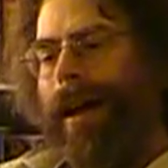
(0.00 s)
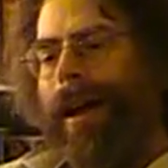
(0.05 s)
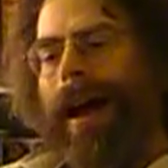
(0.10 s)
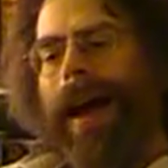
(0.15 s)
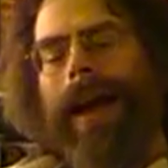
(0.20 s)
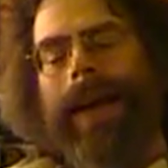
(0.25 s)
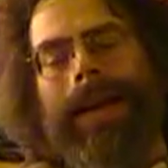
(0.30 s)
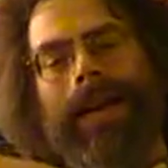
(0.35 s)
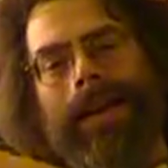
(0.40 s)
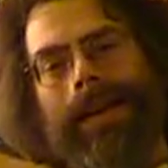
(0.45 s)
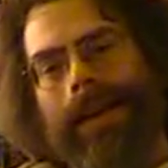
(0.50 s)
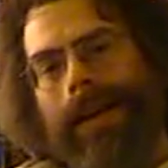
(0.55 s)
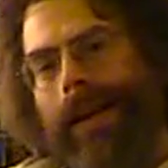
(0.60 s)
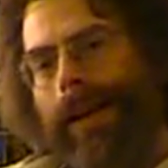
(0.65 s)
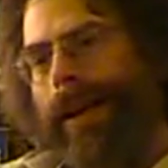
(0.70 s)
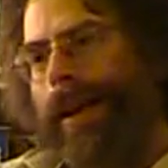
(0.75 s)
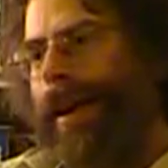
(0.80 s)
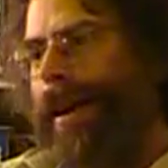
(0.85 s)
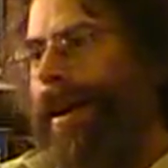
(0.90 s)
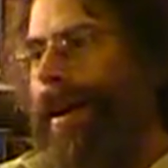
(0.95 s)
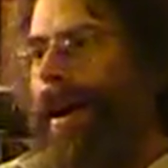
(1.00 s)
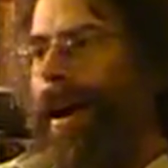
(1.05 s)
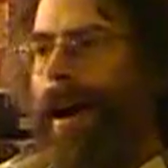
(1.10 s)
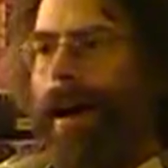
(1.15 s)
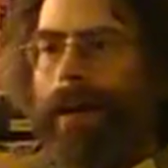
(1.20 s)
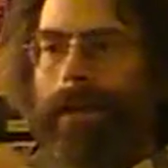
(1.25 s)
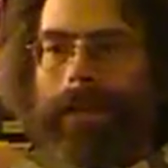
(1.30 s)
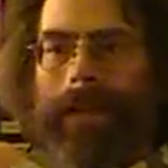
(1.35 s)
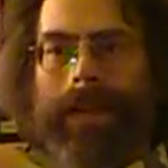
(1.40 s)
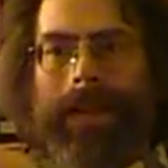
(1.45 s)
I can get a kick
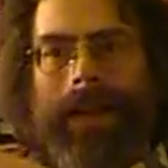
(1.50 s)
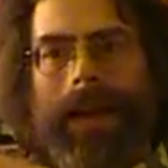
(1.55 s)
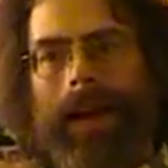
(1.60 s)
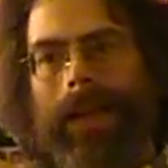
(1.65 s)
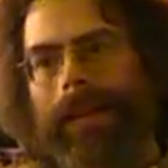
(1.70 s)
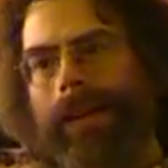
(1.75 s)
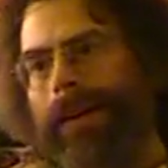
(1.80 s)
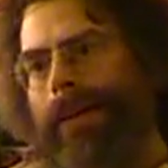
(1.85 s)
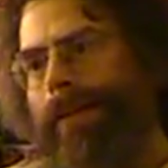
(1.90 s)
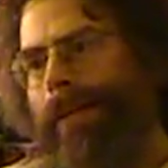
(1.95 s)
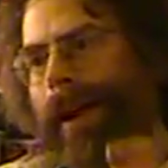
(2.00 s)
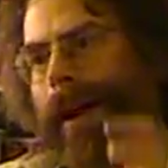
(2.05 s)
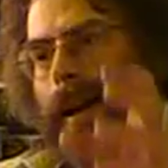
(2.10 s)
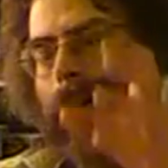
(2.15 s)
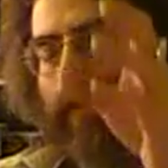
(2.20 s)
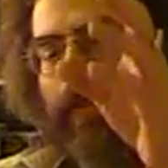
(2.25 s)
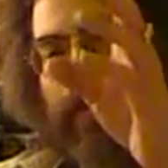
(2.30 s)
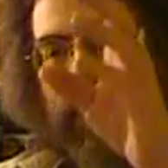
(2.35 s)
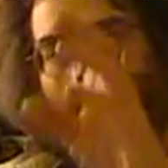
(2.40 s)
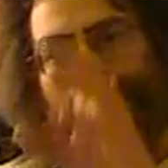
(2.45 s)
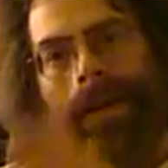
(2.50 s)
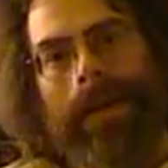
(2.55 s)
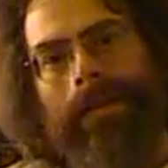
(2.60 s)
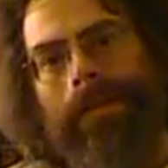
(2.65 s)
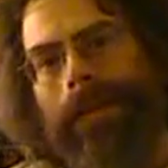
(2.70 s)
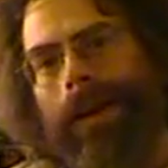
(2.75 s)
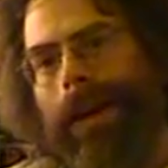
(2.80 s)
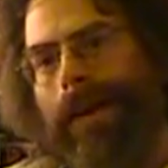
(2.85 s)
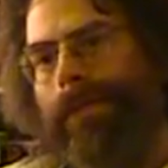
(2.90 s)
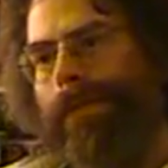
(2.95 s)
out of sailing around, seeing
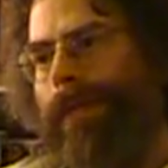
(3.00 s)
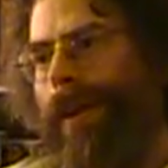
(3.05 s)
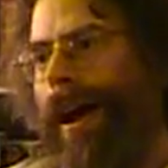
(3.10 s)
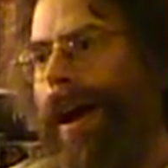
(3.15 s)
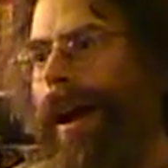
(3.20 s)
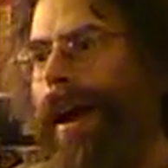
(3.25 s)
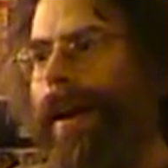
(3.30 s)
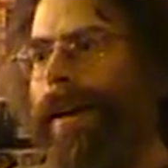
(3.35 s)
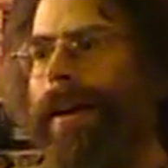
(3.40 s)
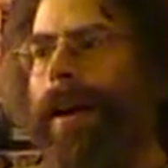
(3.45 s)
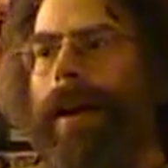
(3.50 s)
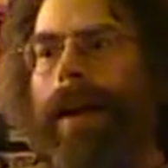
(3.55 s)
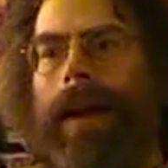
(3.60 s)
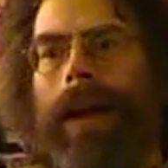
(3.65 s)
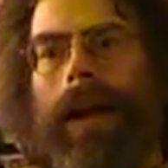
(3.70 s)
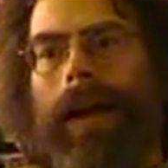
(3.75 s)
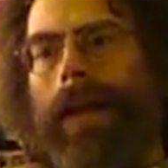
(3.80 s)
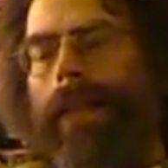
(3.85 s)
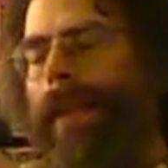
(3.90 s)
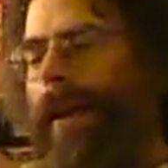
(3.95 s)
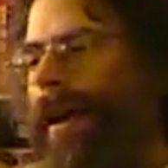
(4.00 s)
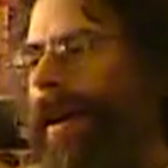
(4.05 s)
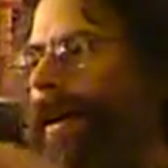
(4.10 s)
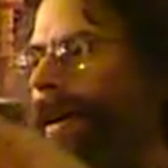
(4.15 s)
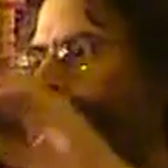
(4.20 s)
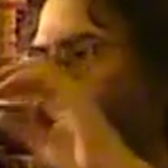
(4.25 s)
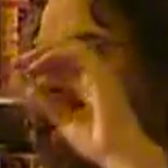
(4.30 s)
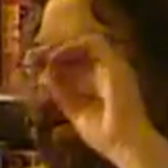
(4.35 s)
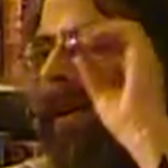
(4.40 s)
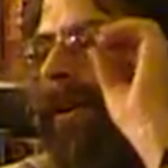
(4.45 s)
what I find, and
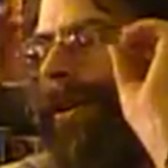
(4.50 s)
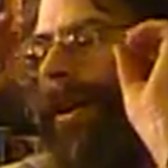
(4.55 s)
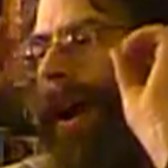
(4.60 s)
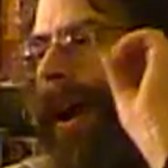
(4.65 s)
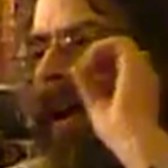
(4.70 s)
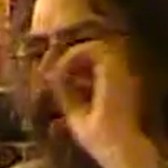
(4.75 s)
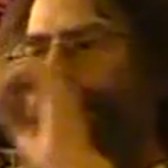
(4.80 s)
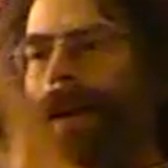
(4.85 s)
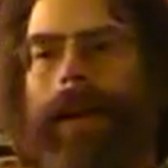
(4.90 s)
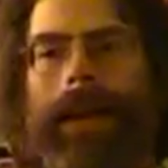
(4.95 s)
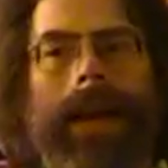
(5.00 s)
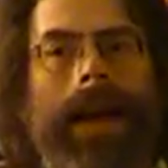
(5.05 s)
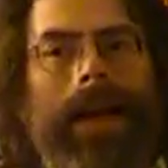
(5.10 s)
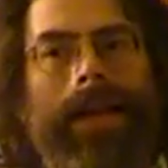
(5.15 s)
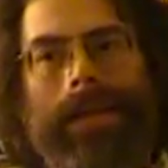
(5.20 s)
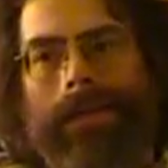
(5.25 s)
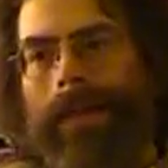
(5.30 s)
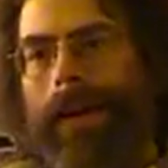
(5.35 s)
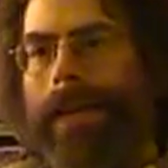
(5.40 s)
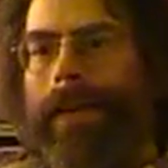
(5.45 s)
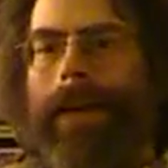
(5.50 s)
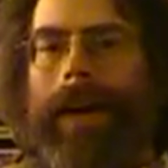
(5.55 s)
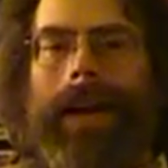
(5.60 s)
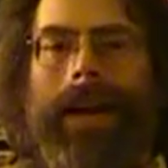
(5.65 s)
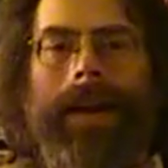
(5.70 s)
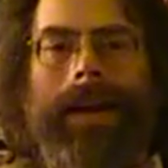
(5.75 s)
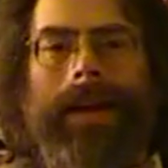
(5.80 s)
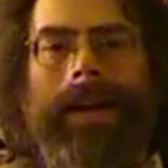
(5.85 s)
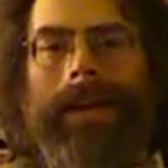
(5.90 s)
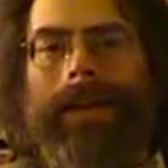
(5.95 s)
then trying to guess whether I
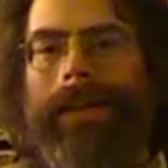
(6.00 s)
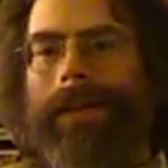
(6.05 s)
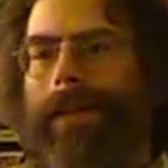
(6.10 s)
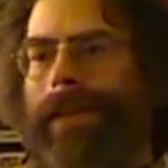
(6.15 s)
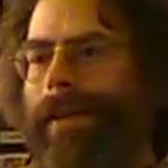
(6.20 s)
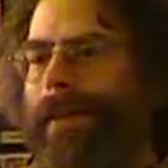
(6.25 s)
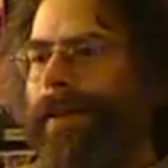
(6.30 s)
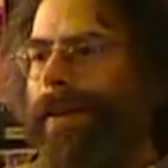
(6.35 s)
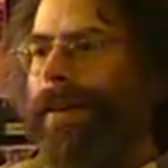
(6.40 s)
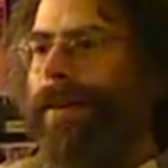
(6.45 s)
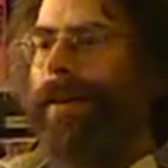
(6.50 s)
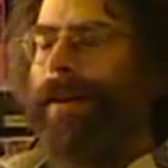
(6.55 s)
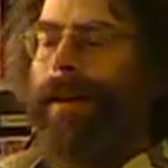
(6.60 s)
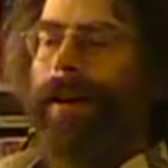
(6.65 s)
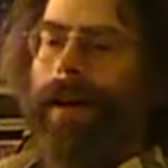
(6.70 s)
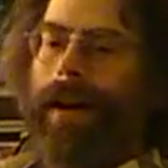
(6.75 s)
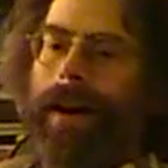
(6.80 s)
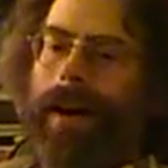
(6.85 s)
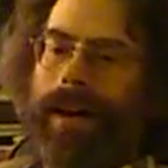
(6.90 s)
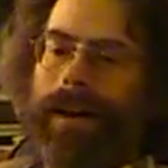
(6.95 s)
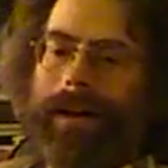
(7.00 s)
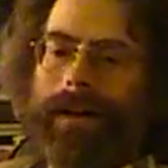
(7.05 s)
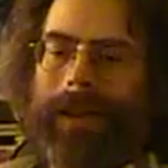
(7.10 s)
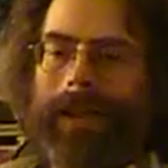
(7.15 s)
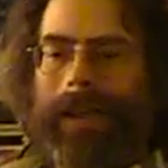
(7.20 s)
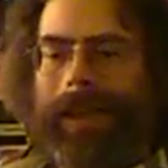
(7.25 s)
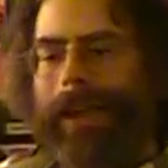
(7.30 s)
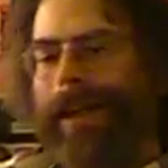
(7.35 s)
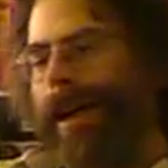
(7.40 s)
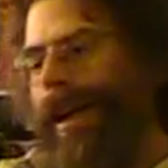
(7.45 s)
can get to a route and, oh
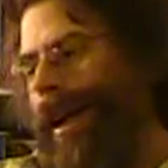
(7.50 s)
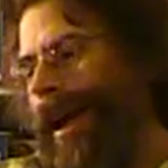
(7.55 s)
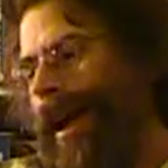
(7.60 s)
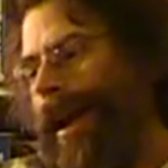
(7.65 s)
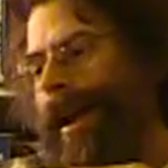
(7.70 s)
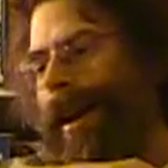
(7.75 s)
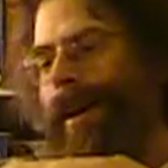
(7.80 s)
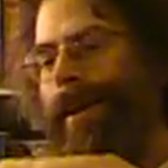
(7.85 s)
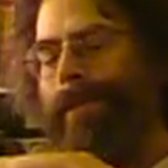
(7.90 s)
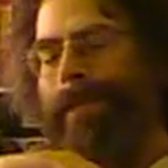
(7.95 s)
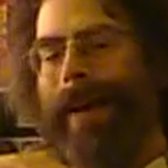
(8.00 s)
shit, I didn't